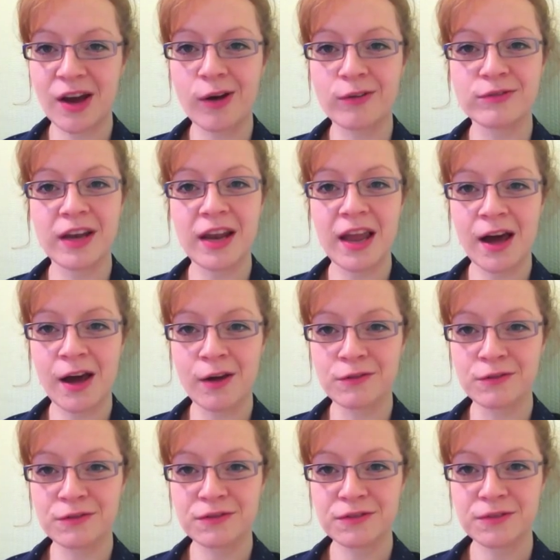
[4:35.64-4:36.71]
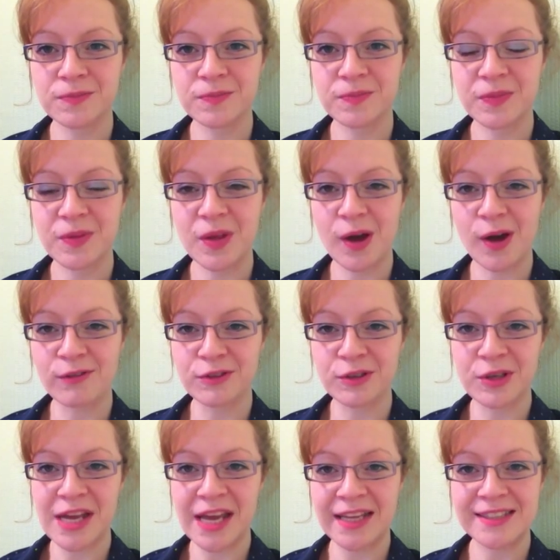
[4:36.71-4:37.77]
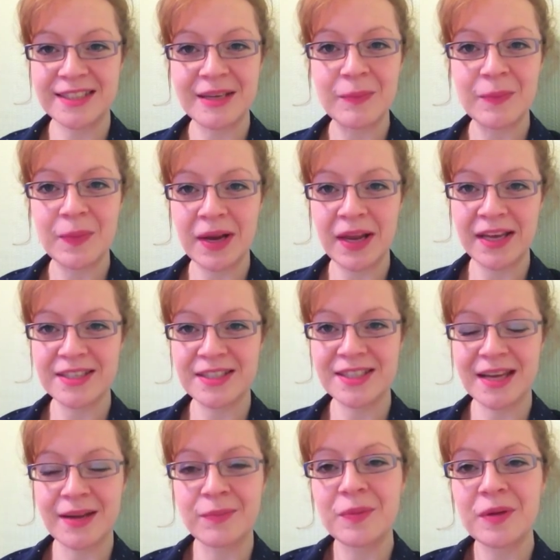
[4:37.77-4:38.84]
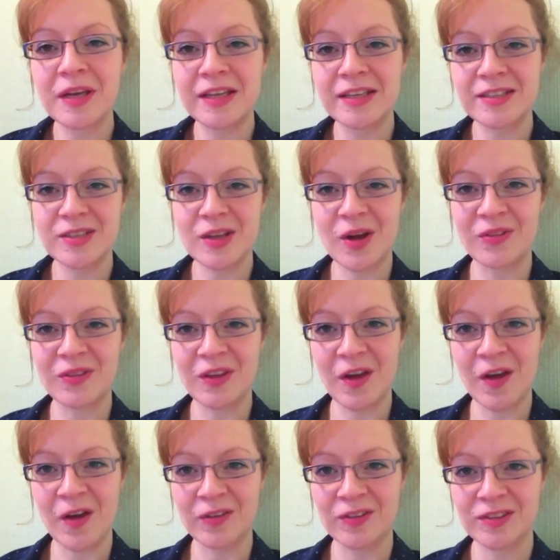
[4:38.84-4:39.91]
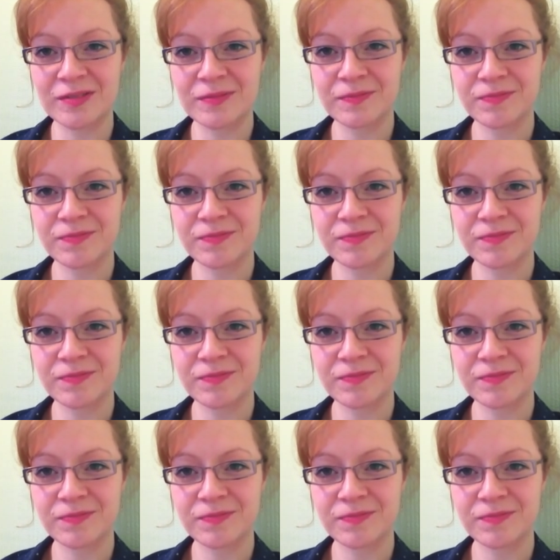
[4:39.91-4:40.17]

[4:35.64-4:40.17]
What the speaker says: of love, of creating bliss and peace on the earth.